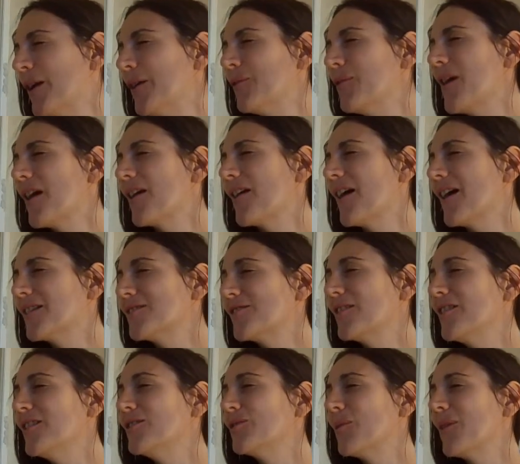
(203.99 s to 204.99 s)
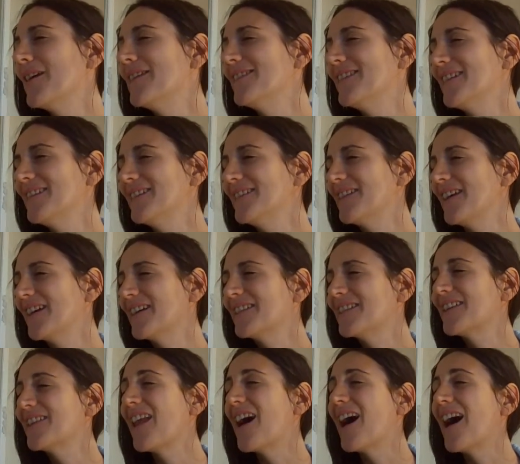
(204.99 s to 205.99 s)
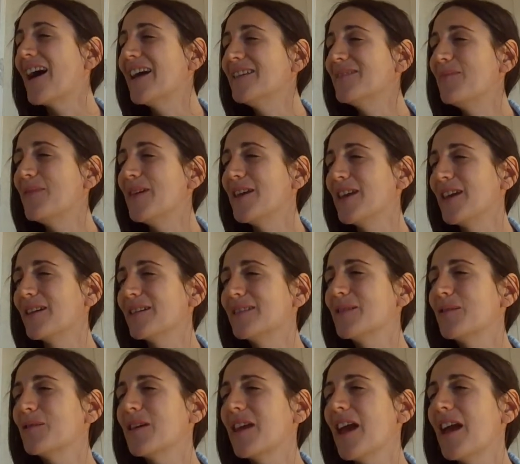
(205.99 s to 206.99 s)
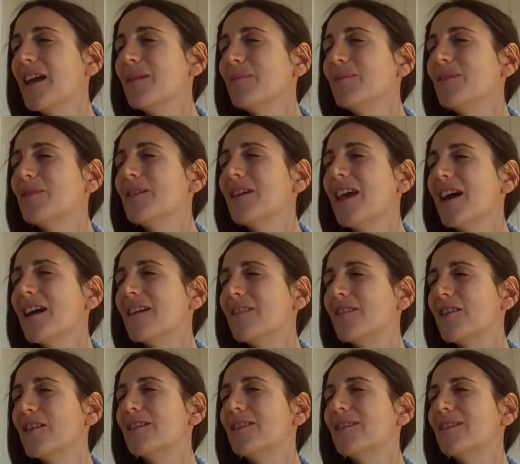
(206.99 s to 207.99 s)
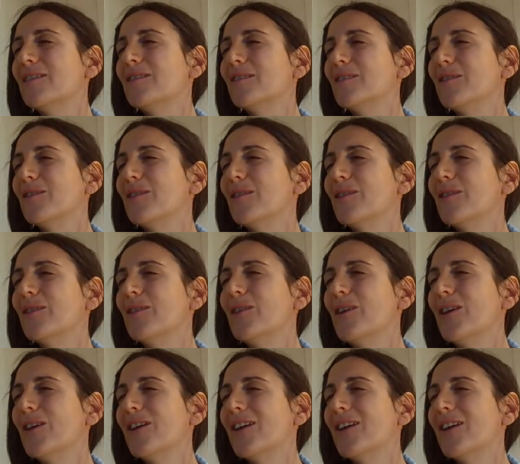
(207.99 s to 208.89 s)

we are actually 26 light beings who came together to